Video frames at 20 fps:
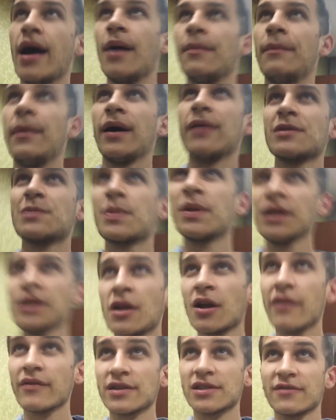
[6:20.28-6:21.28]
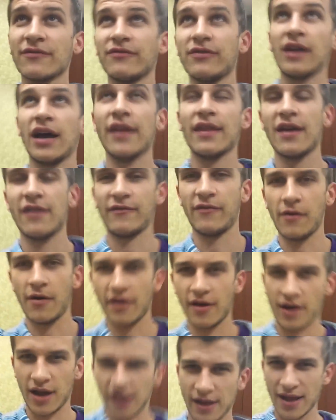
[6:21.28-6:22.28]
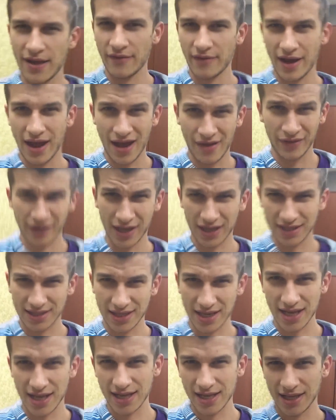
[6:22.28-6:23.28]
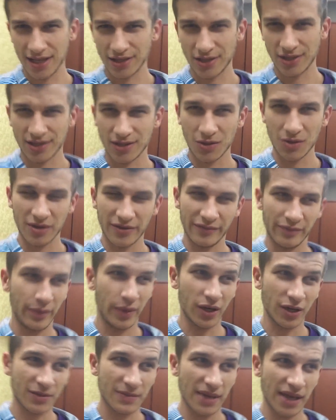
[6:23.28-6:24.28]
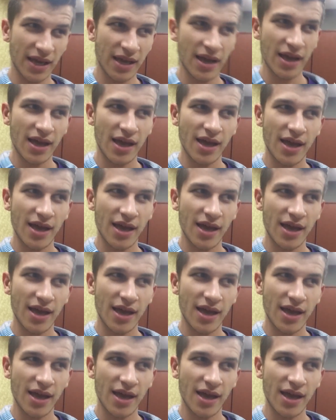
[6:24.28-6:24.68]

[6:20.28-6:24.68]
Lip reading: I was pretty nervous to fly that far. I never have, like I said, and it just sort of bugged me.